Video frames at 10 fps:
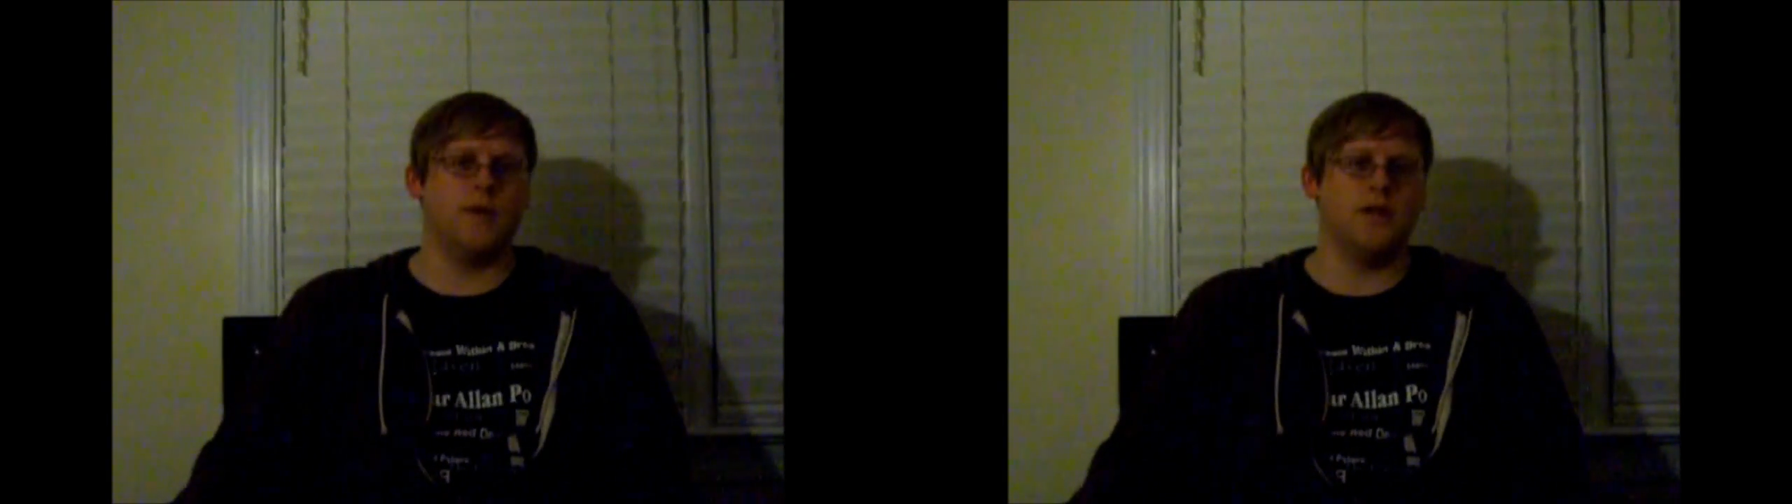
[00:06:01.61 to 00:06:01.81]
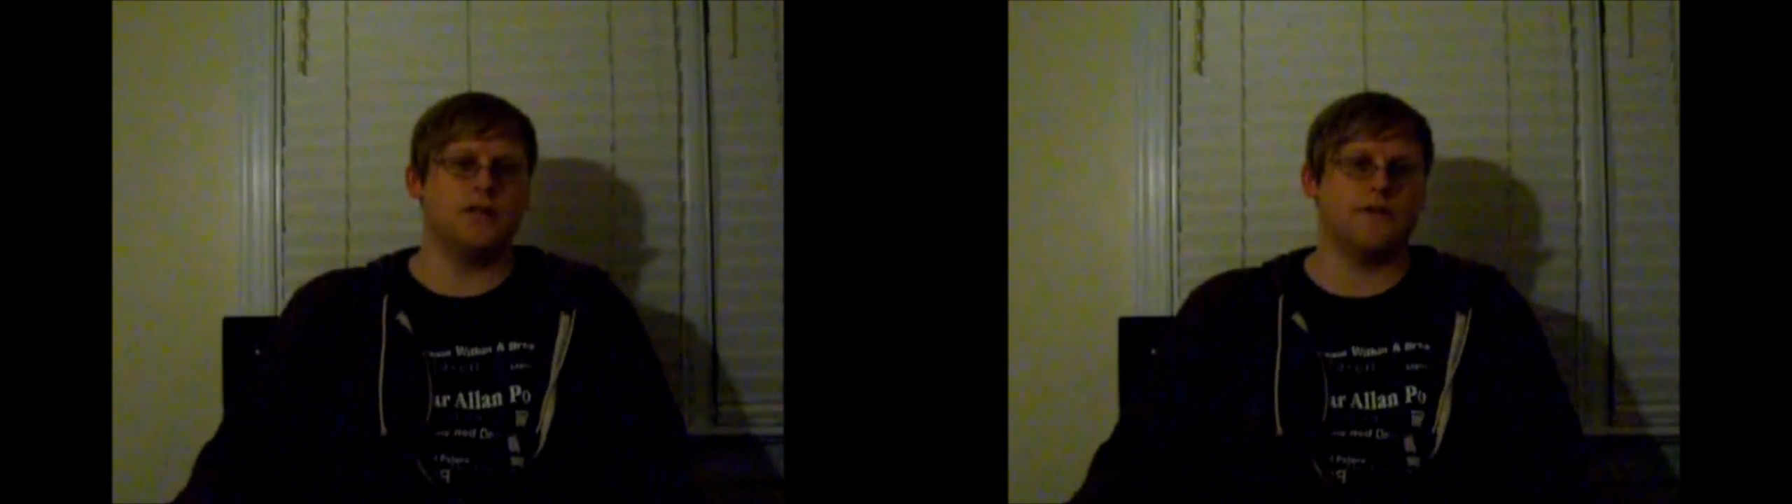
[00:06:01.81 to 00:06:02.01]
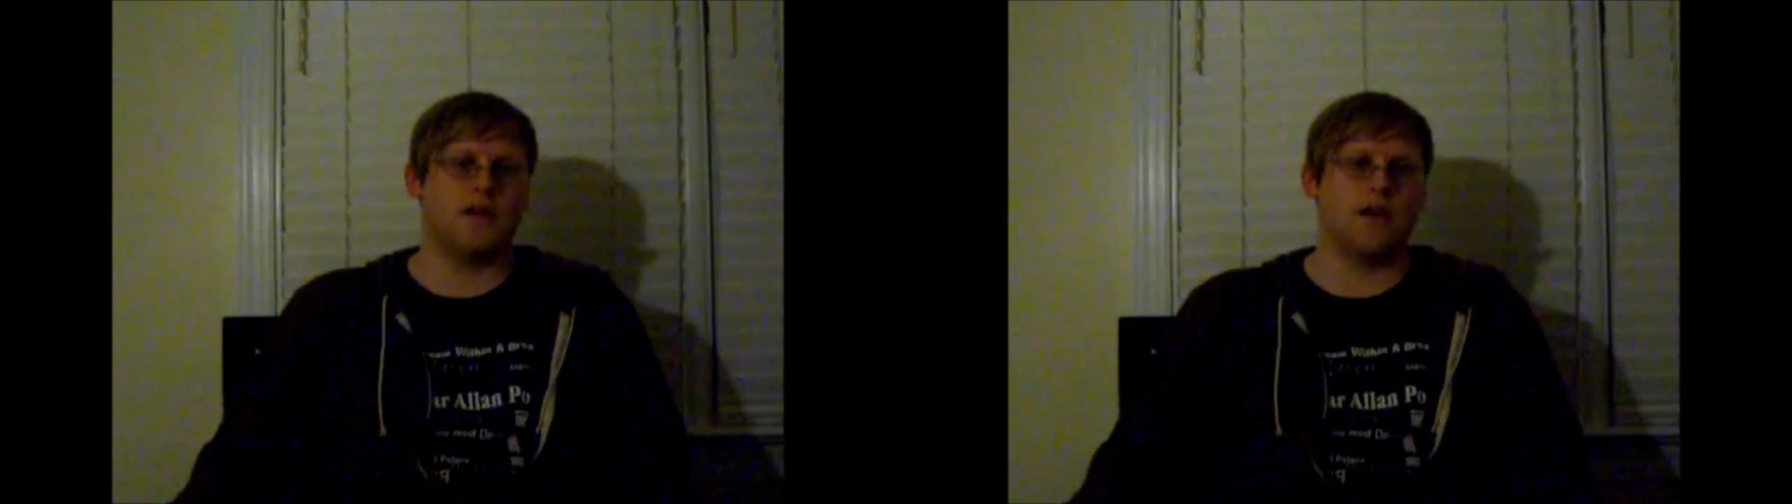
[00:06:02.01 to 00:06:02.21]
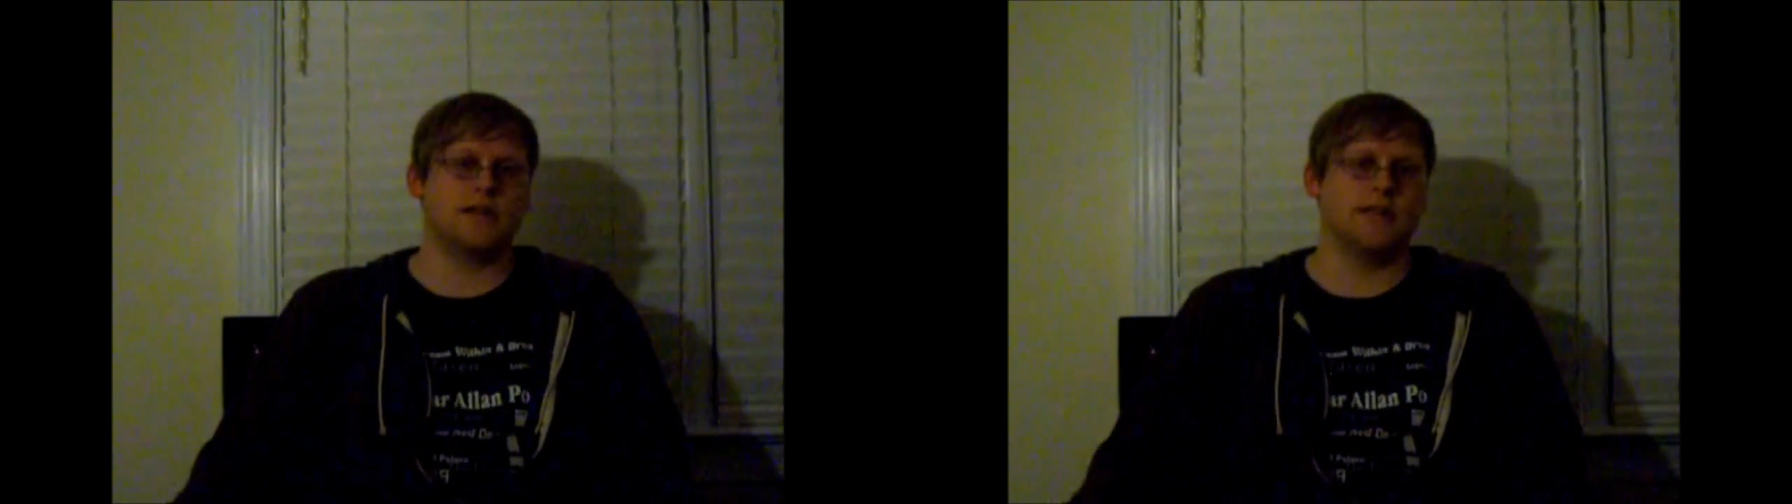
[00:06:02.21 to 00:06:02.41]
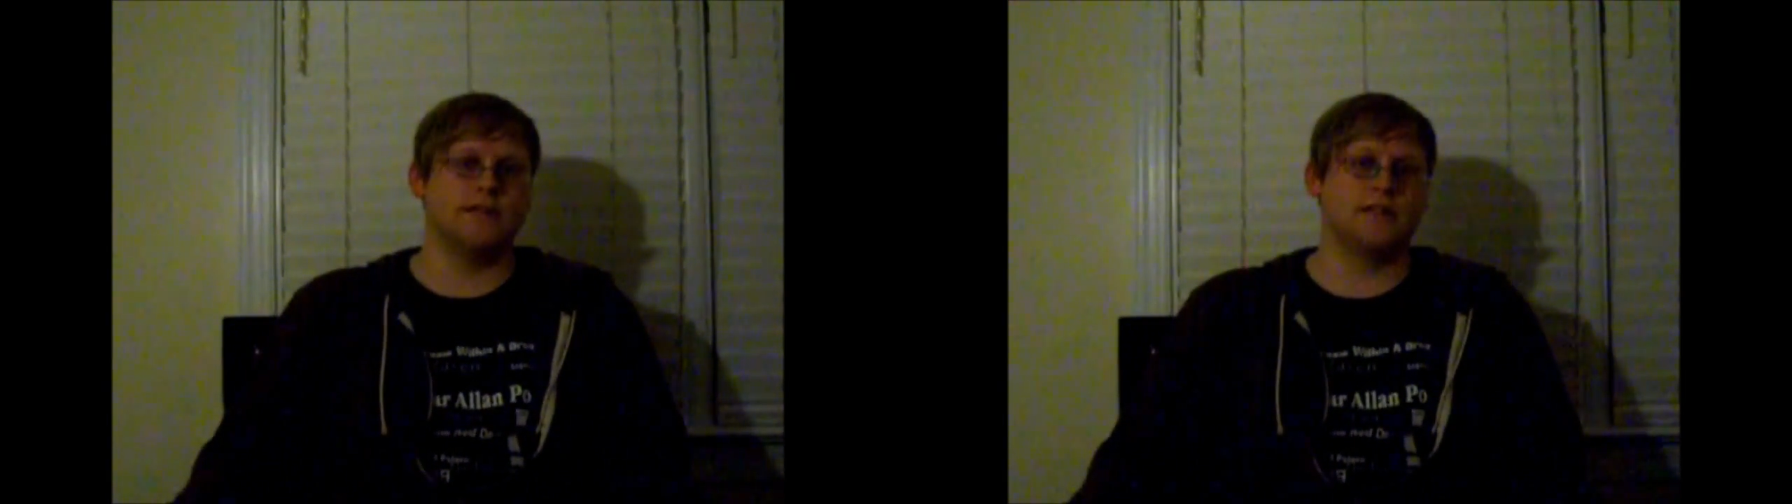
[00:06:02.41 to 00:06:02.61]
Molotov
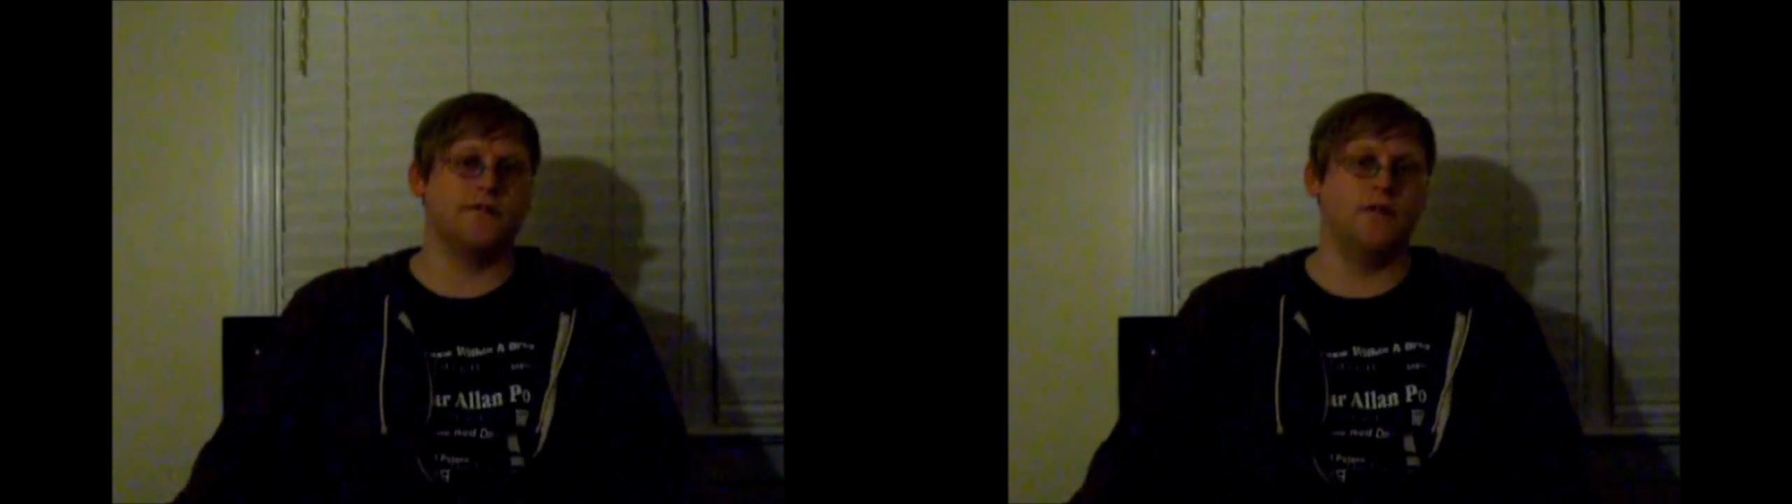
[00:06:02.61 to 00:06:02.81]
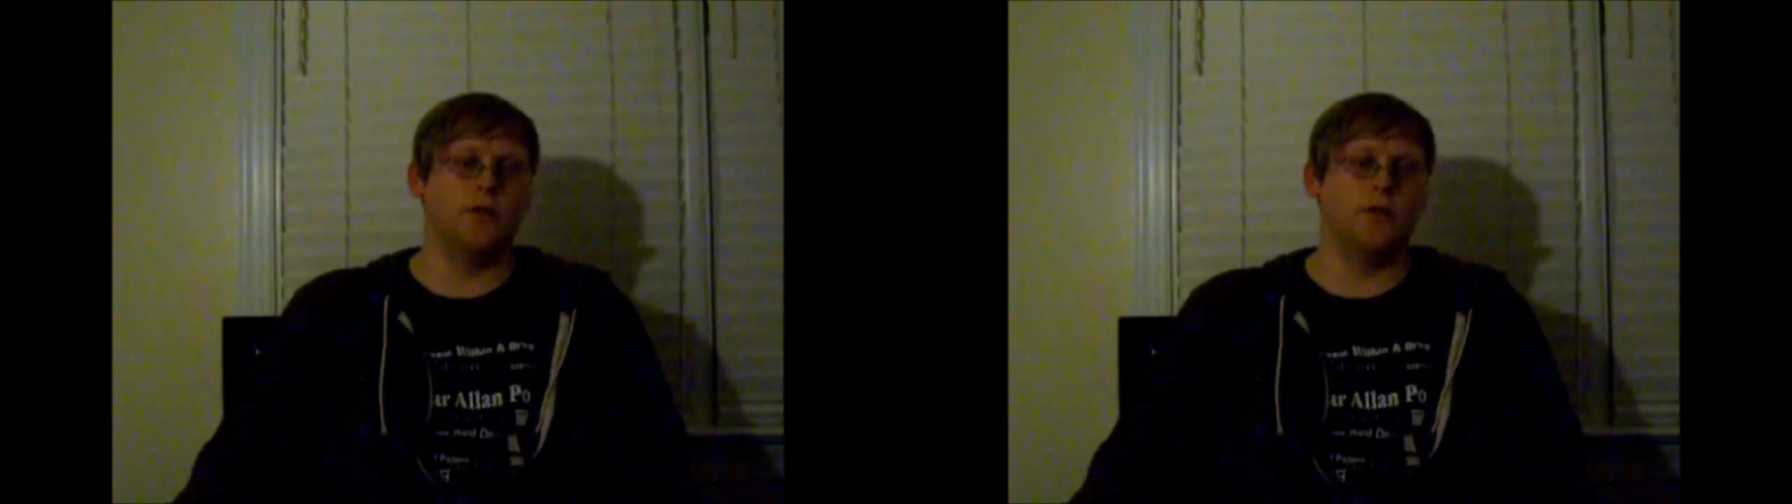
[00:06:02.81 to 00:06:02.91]
cocktails at the